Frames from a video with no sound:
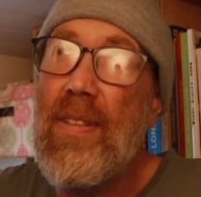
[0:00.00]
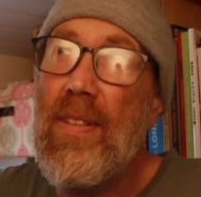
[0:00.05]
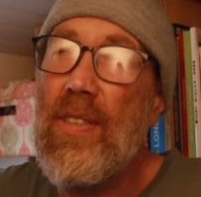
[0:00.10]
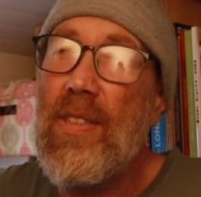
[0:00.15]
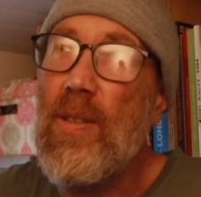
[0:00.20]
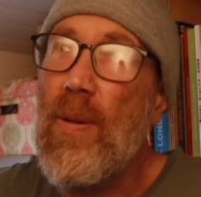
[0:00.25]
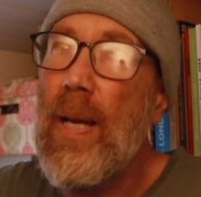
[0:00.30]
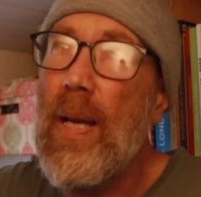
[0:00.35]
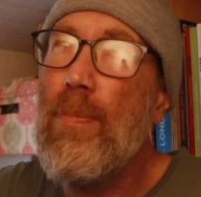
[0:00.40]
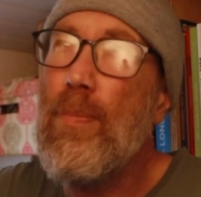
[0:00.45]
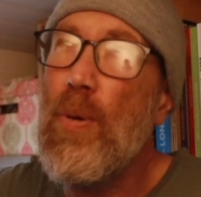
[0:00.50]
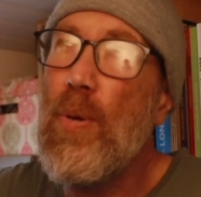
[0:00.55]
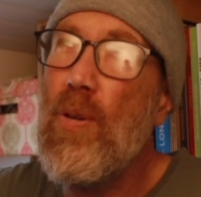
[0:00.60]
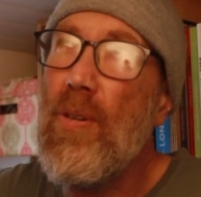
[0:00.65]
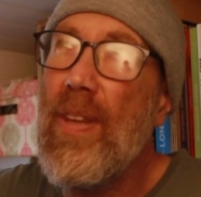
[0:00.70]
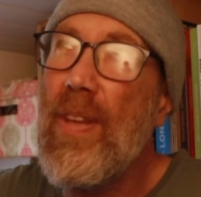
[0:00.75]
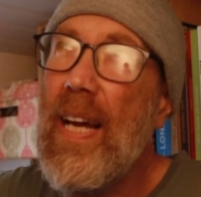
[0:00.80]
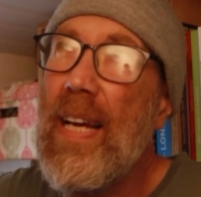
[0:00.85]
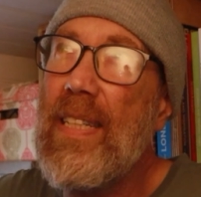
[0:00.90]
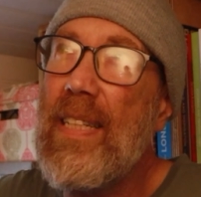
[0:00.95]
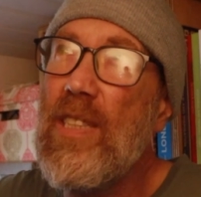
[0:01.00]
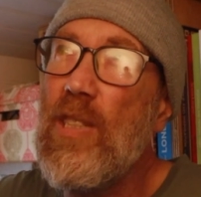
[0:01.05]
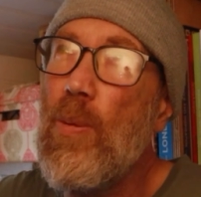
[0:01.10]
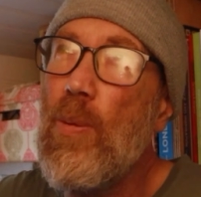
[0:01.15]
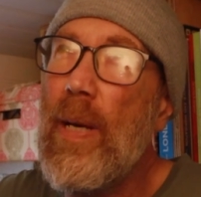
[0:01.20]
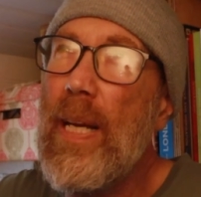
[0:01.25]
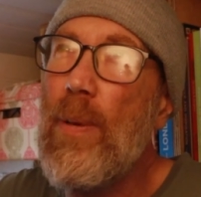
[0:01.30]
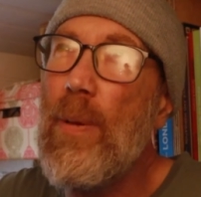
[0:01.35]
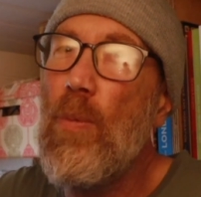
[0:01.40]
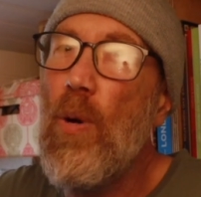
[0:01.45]
So I bought that in
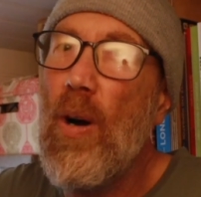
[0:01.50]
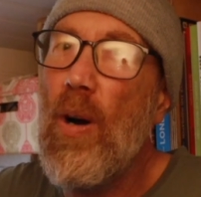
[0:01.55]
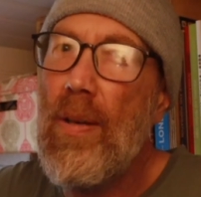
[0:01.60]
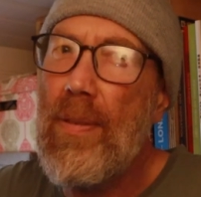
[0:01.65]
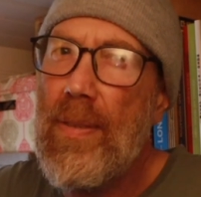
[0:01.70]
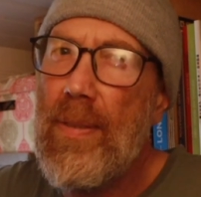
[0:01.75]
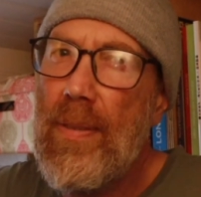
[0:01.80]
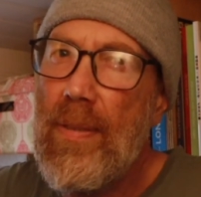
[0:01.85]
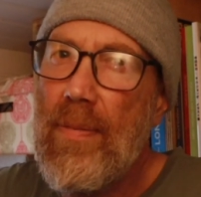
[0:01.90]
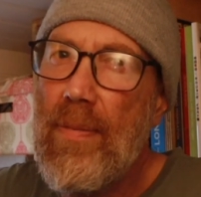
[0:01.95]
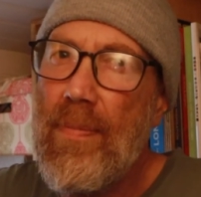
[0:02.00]
21,